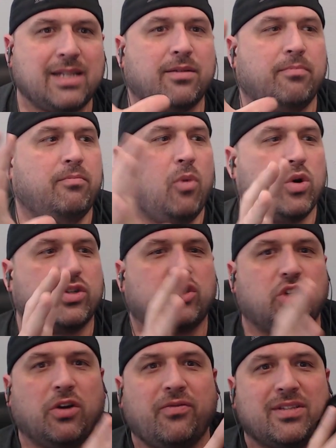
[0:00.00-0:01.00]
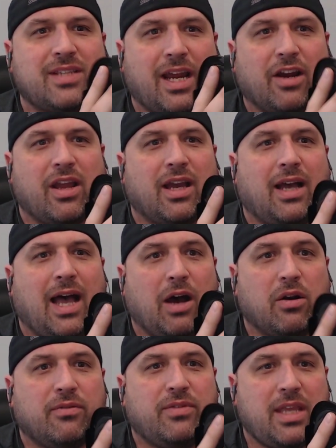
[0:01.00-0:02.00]
more surface area out
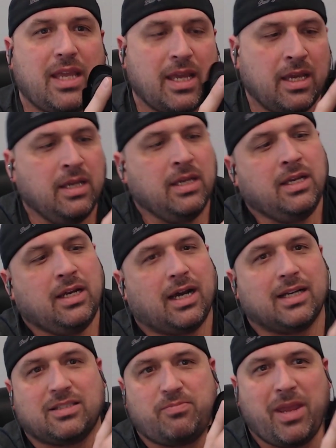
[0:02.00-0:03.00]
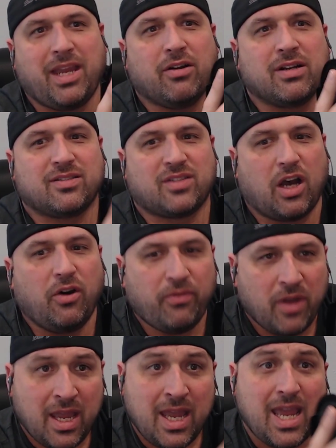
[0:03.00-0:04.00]
of the speaker itself.
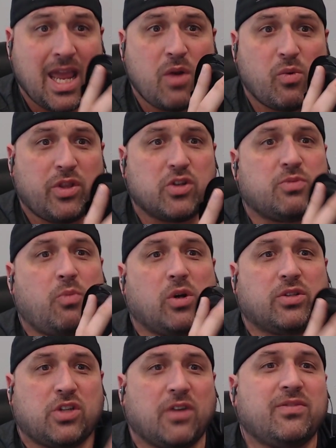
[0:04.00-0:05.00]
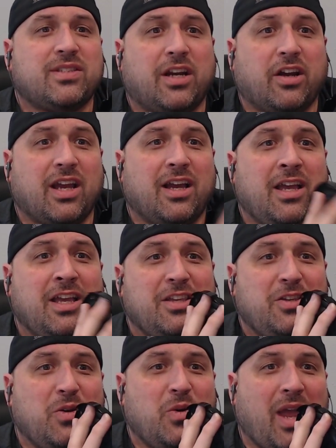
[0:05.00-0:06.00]
And when there's more surface area,
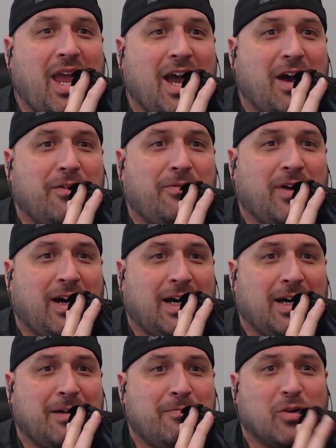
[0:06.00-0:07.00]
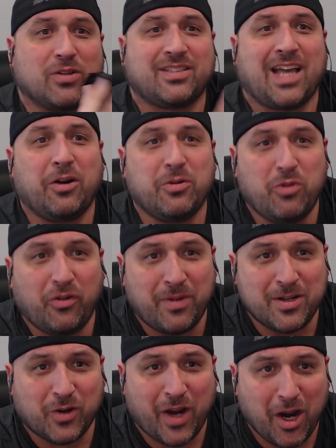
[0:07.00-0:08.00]
you have more sound movement or
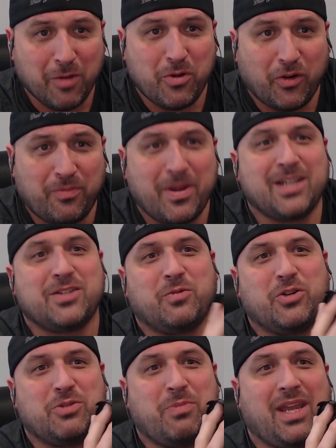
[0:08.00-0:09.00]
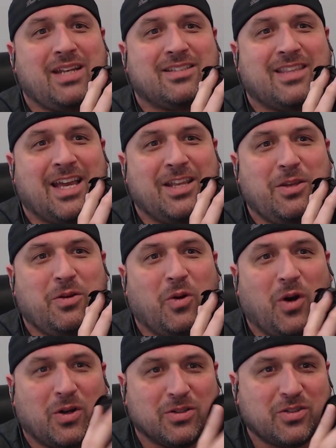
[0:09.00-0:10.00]
air movement, which means that you
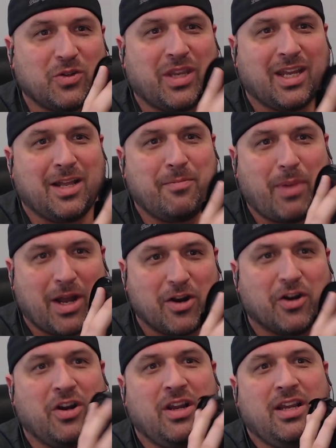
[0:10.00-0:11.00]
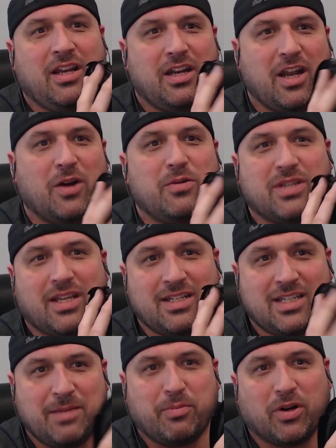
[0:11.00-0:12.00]
also get a better note and
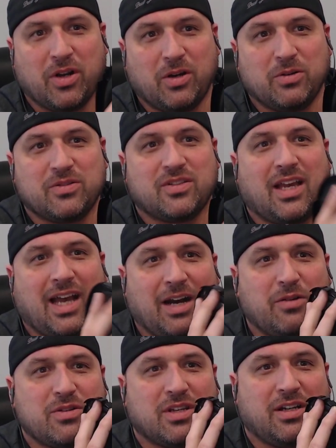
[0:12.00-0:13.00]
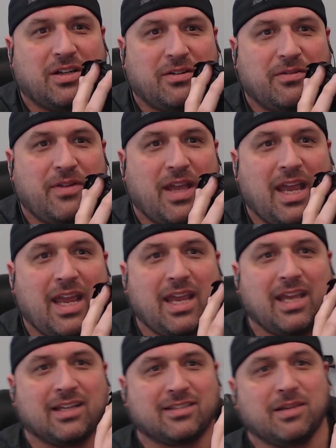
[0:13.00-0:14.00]
deeper notes out of a
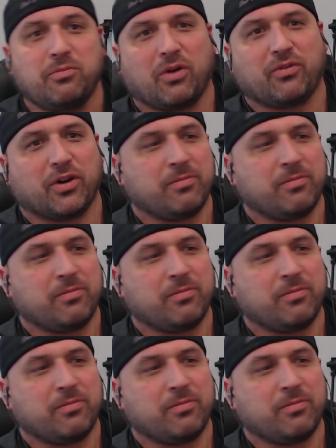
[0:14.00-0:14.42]
subwoofer.